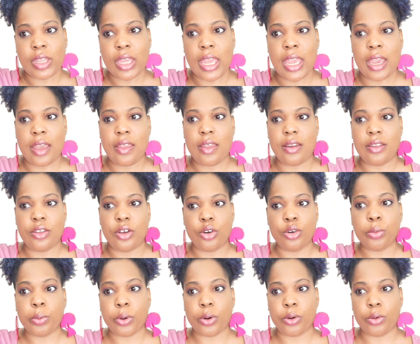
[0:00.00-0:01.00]
and the
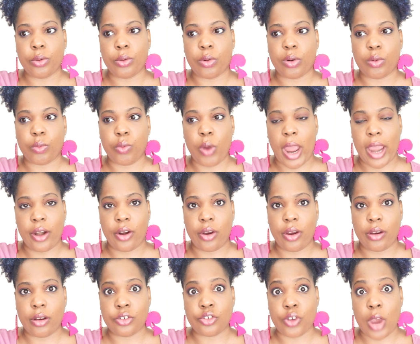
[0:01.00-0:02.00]
Uber
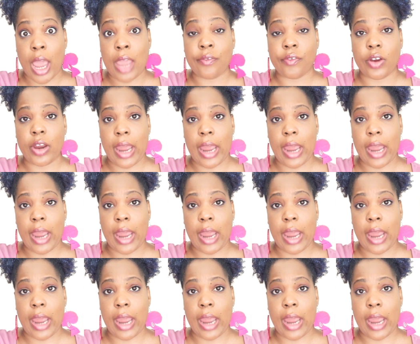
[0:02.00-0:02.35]
driver